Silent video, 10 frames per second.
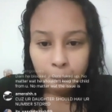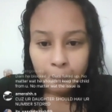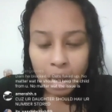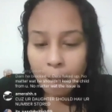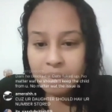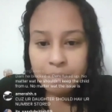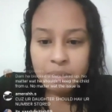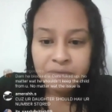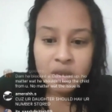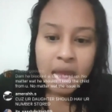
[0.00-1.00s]
Can maybe
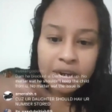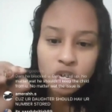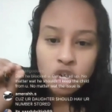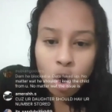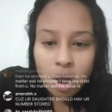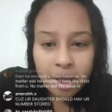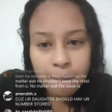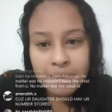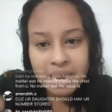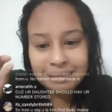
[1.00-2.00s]
feel like the younger you
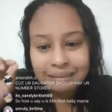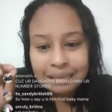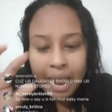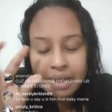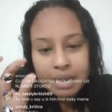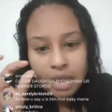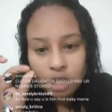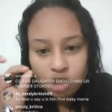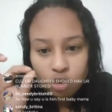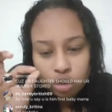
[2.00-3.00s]
be at the time your,
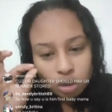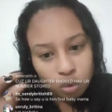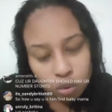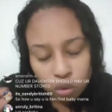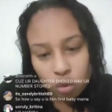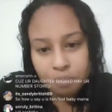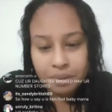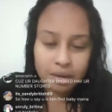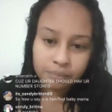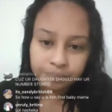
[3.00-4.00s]
your tune tune be.